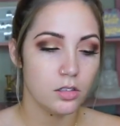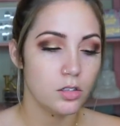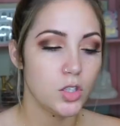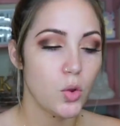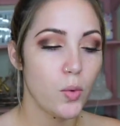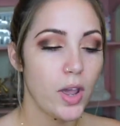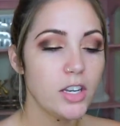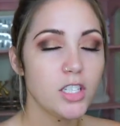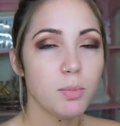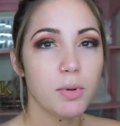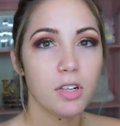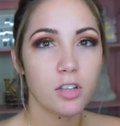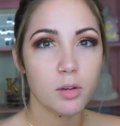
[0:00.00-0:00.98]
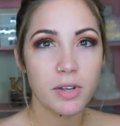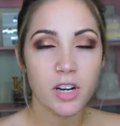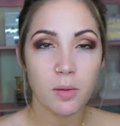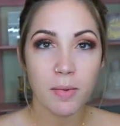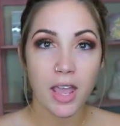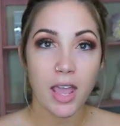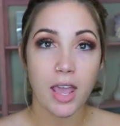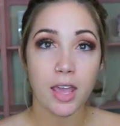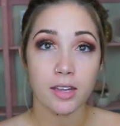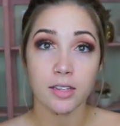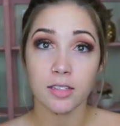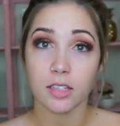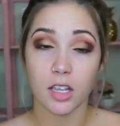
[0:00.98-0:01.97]
So I just put a little bit on my
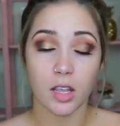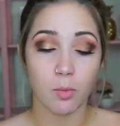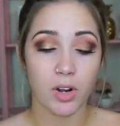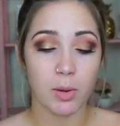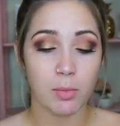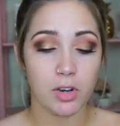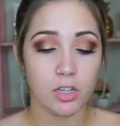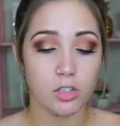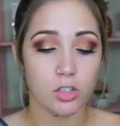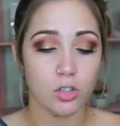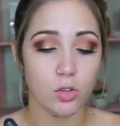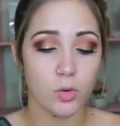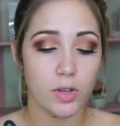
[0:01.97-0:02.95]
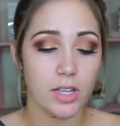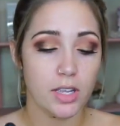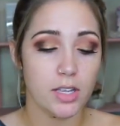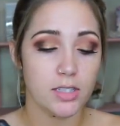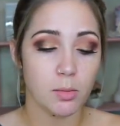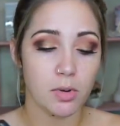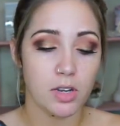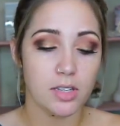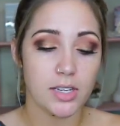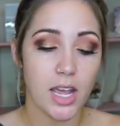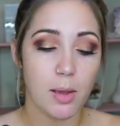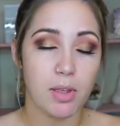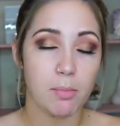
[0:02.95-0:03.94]
hand, and what I'm gonna do is I'm gonna
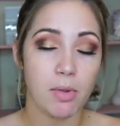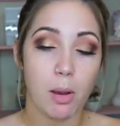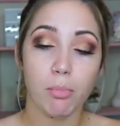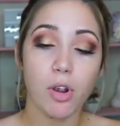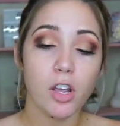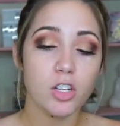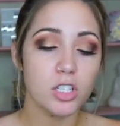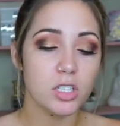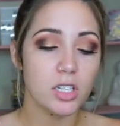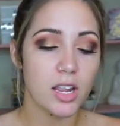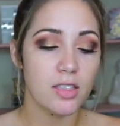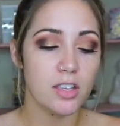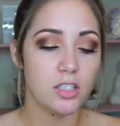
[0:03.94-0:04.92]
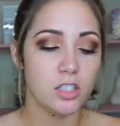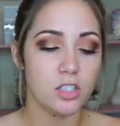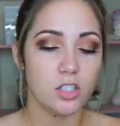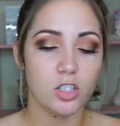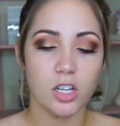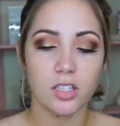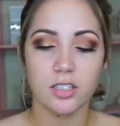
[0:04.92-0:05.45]
dab in my brush, and this is